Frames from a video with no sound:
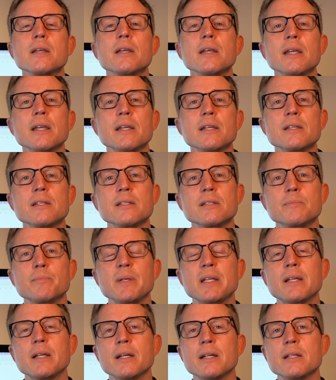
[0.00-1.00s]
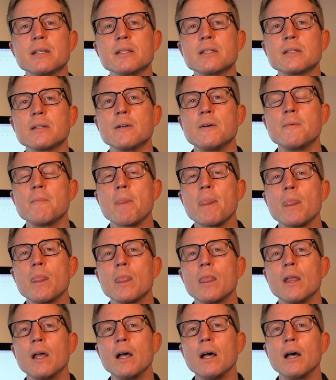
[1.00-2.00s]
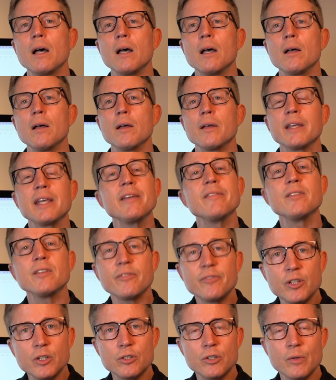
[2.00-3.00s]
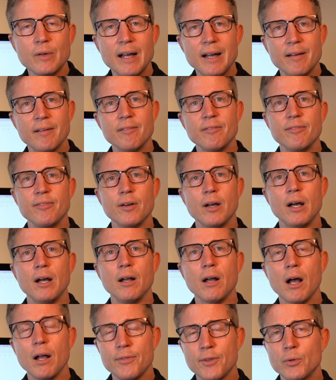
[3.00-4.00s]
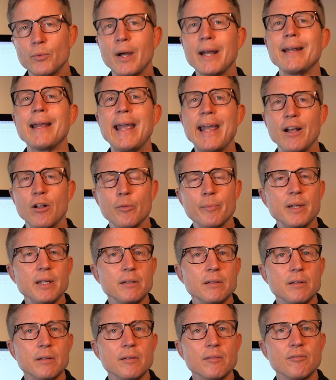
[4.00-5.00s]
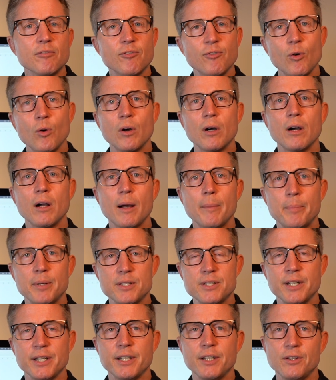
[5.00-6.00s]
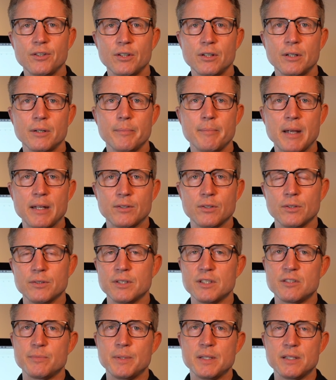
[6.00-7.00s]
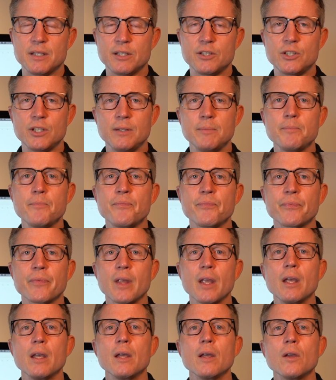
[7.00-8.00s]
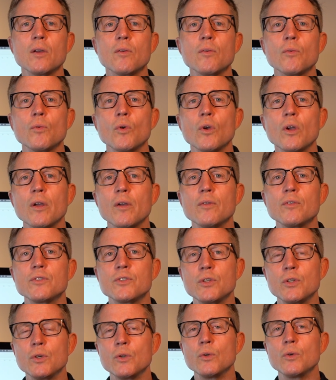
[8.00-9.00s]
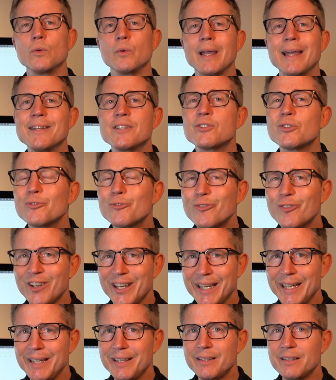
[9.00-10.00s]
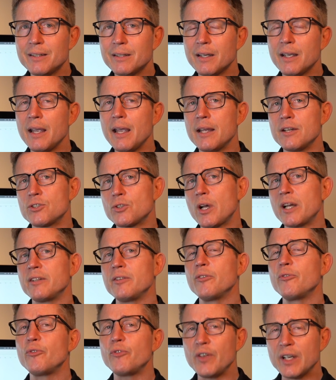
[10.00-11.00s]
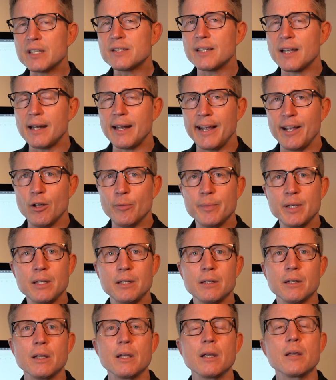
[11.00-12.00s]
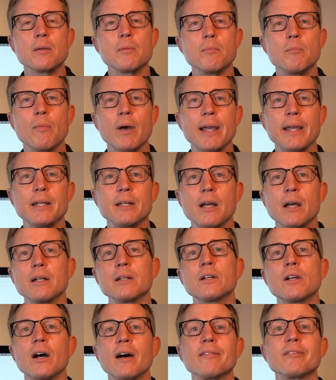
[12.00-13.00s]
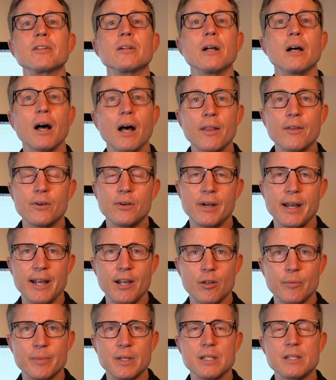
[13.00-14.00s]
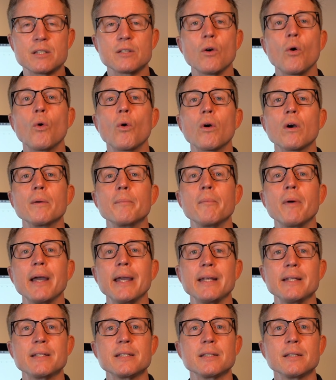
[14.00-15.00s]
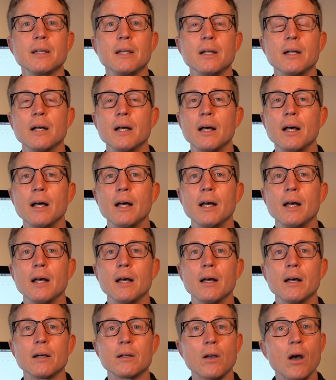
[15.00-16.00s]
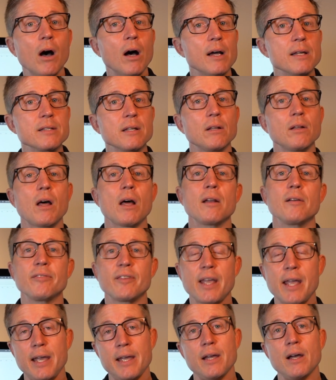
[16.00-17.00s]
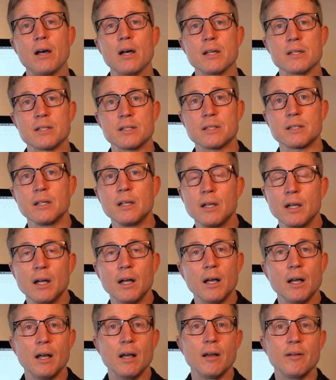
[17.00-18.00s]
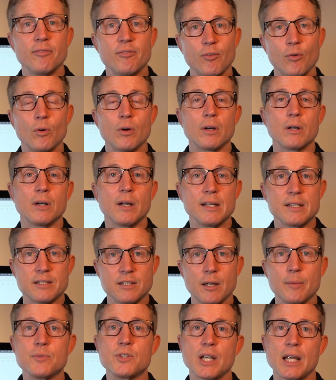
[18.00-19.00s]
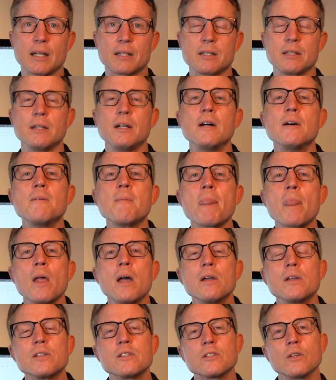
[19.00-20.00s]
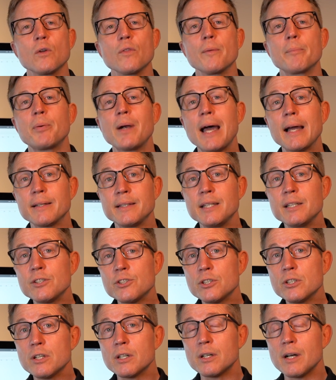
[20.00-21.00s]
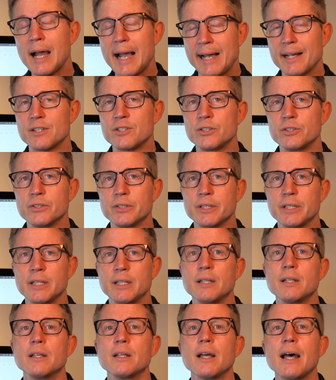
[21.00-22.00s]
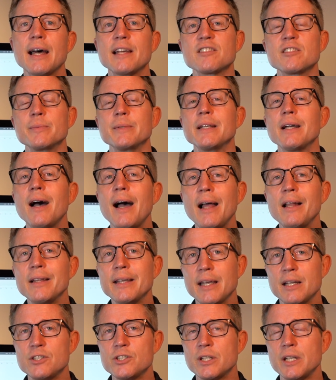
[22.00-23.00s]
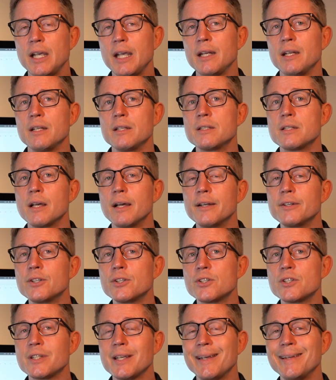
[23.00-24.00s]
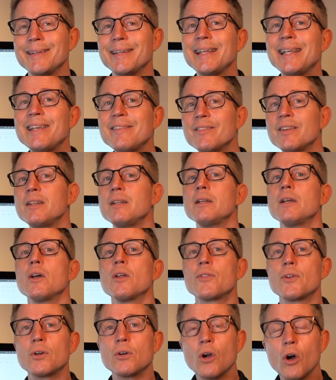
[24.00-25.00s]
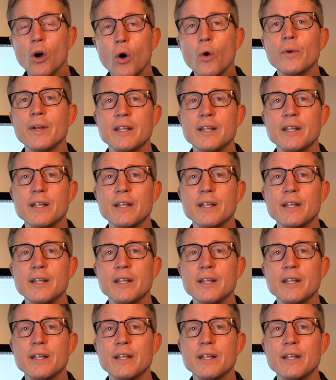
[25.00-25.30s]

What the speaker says: is because even if you do have the right ailment for a particular mental disposition, to intervene and try to fix that ailment might uncover other ailments or might cause a lot of chaos for a subject. So the practitioner actually has to be highly educated to understand even their own